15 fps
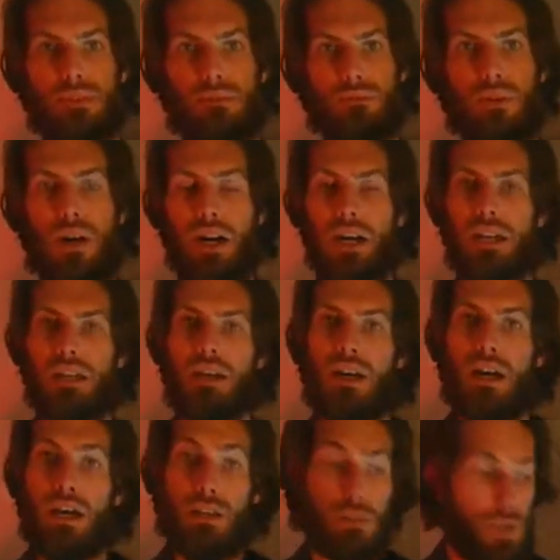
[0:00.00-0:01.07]
Right.
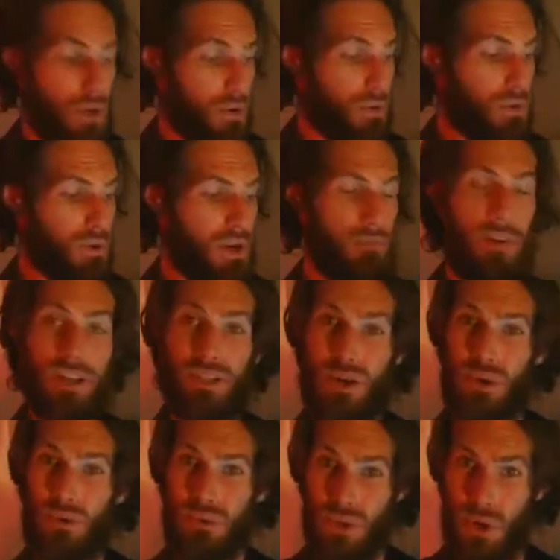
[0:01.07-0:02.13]
So if I
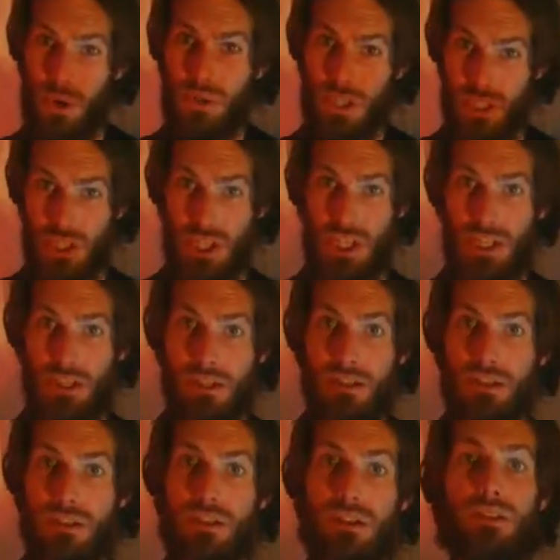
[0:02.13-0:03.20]
don't go to G,
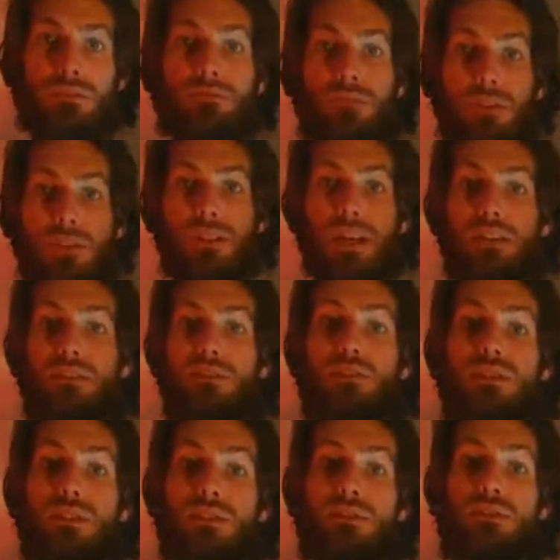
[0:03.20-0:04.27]
you're going to feel like there's
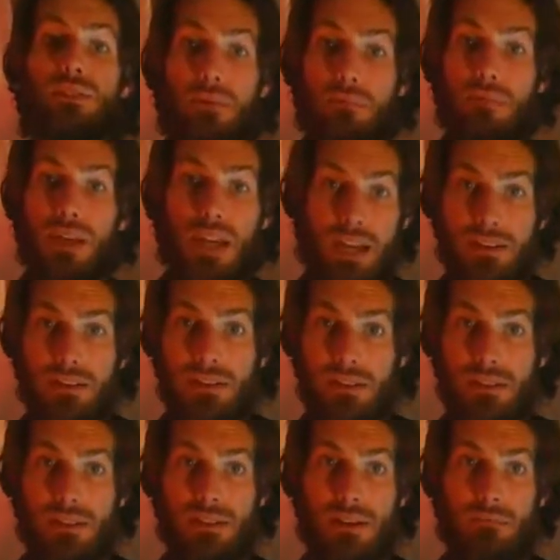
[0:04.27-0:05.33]
still something
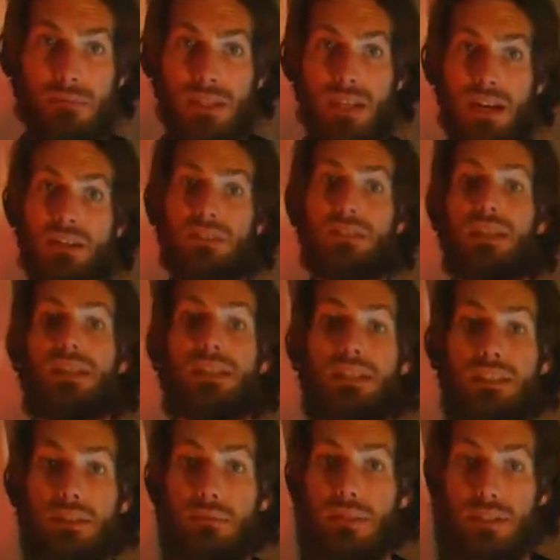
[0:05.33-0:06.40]
else that needs
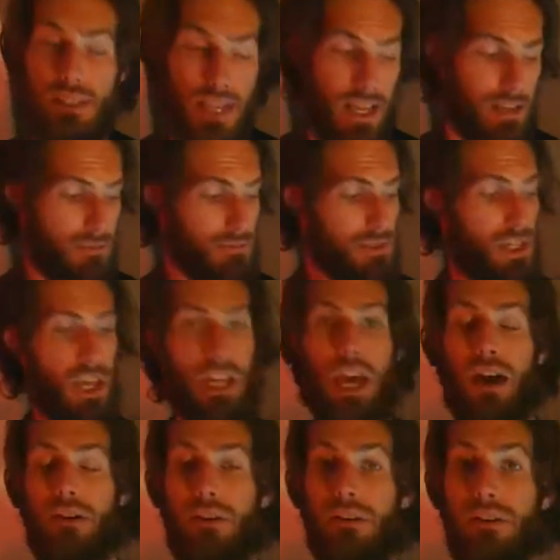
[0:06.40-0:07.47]
to be said. Check it out.